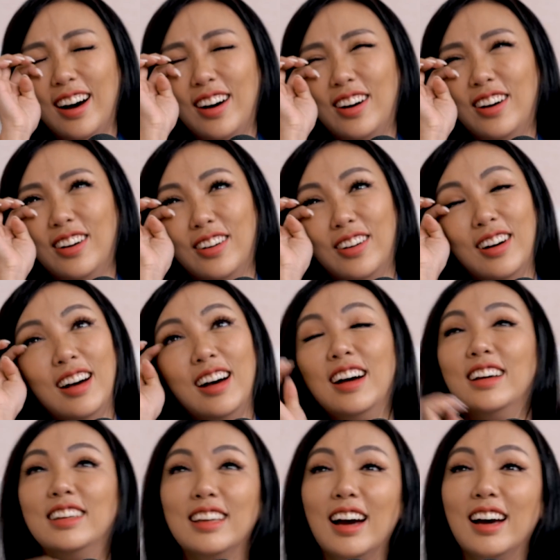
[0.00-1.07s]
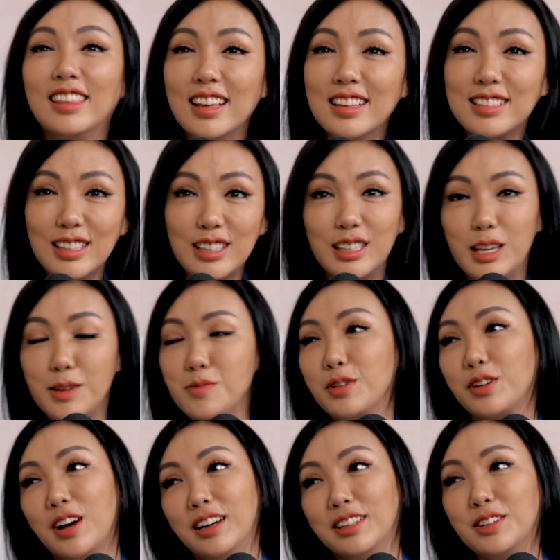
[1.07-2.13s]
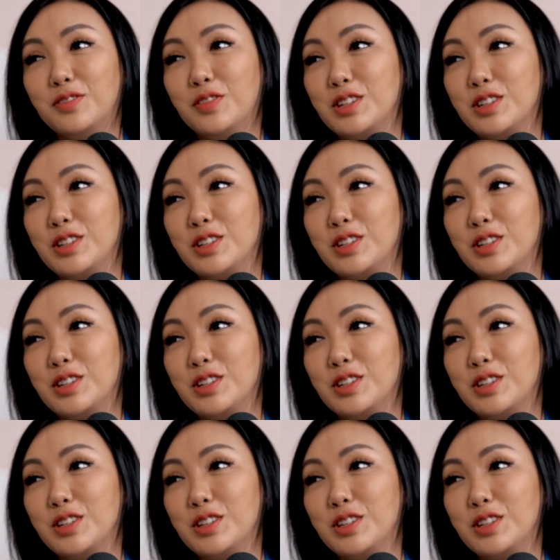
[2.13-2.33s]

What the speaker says: Oh, yeah, that's going to keep you grounded